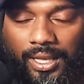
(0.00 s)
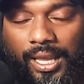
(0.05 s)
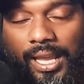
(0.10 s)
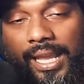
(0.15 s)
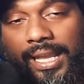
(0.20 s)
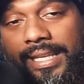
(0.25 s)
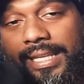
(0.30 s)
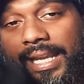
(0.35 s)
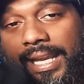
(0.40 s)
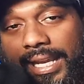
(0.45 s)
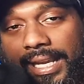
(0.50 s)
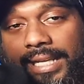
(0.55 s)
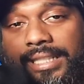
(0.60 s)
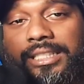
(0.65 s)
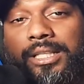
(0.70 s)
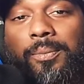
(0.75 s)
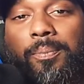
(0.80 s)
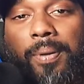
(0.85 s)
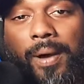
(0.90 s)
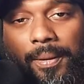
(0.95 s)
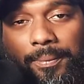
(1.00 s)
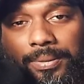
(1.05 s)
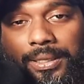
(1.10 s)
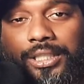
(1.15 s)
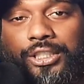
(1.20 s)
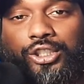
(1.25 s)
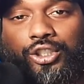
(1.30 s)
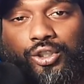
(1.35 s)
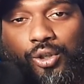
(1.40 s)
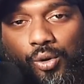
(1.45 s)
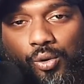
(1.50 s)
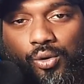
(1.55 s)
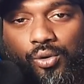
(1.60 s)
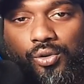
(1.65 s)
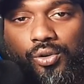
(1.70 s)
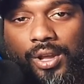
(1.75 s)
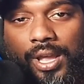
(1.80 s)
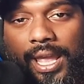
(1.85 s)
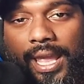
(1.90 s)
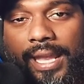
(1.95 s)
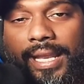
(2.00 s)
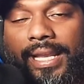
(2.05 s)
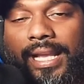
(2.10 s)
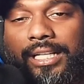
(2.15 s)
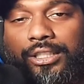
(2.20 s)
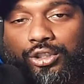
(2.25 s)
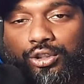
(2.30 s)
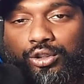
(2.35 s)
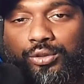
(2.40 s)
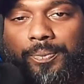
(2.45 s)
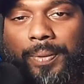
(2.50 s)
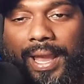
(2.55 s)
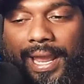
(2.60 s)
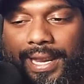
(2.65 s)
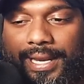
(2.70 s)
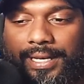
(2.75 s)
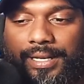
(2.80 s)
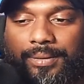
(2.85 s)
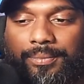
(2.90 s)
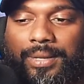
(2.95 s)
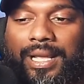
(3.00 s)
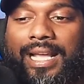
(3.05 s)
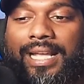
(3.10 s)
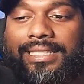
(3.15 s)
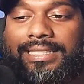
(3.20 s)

And yeah, it's a public school, and guess who's paying them?